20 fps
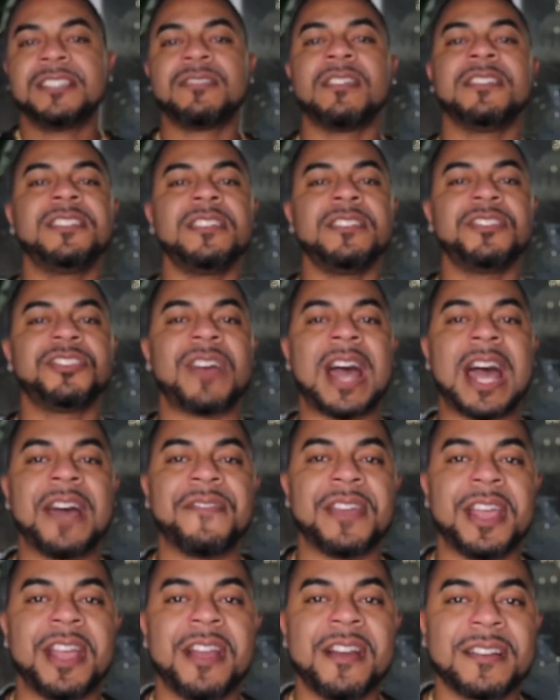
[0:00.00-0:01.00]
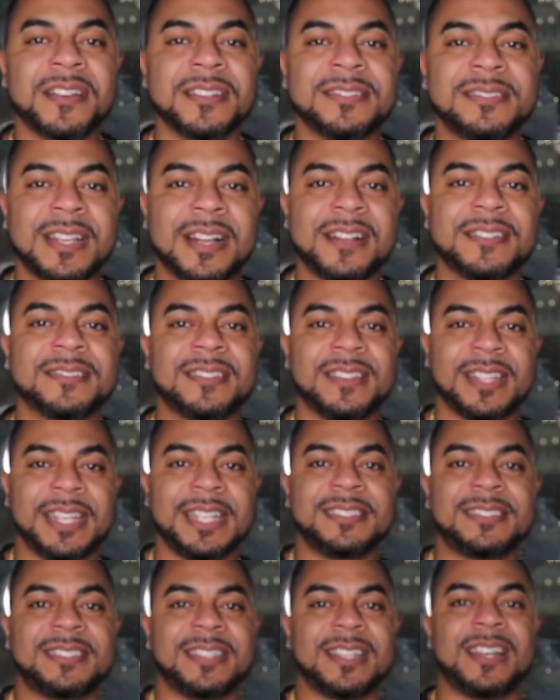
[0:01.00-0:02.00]
So as they're driving, Erica tells
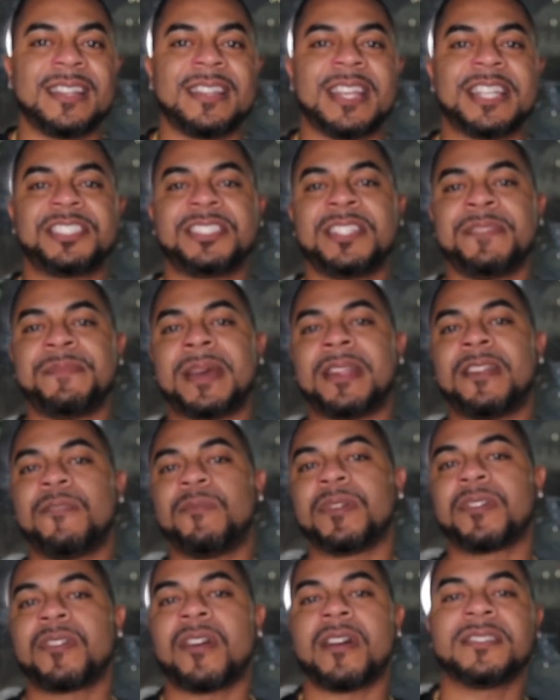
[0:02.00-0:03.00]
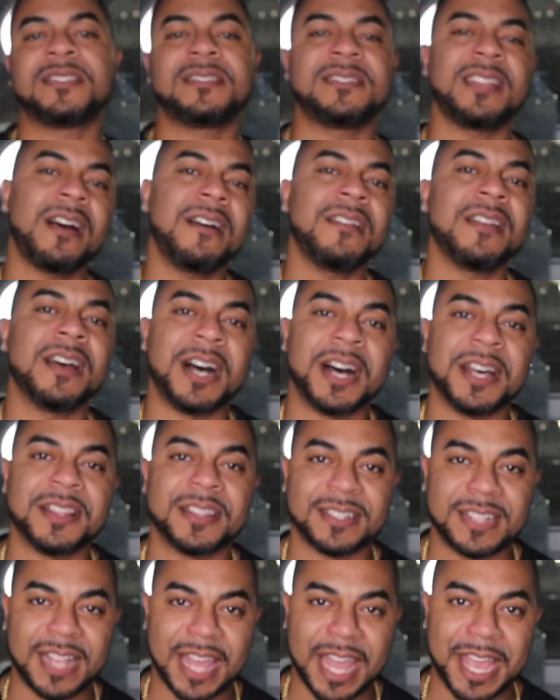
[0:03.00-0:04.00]
Lisa that she met up with Garcelle the
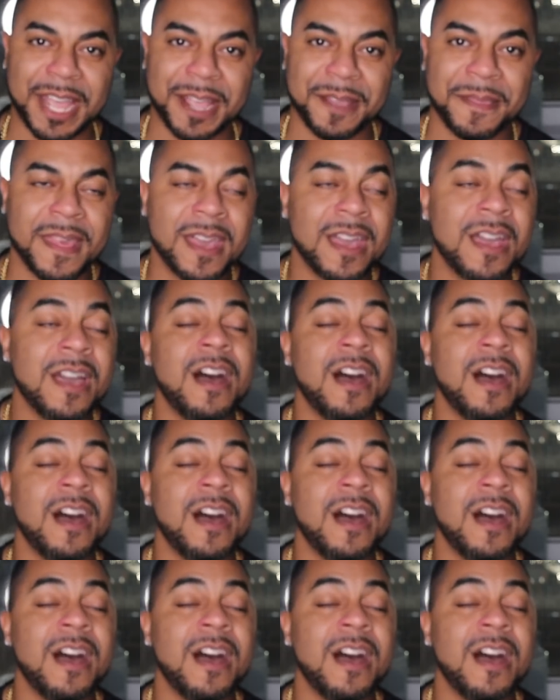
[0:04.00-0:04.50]
other day.